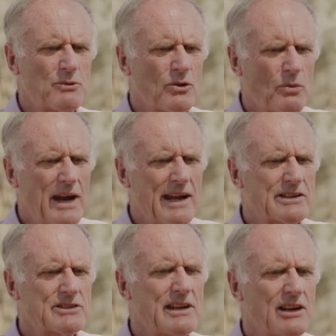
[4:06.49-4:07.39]
more
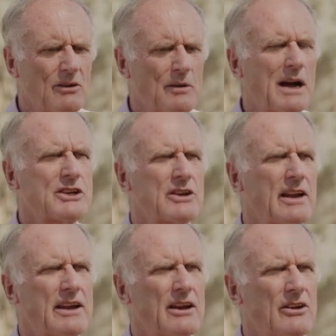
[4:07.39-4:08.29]
awareness now amongst
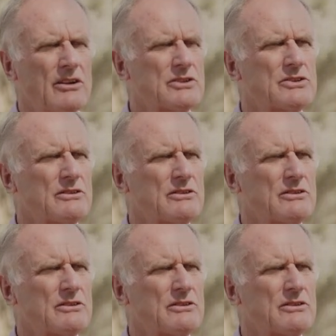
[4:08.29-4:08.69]
landowners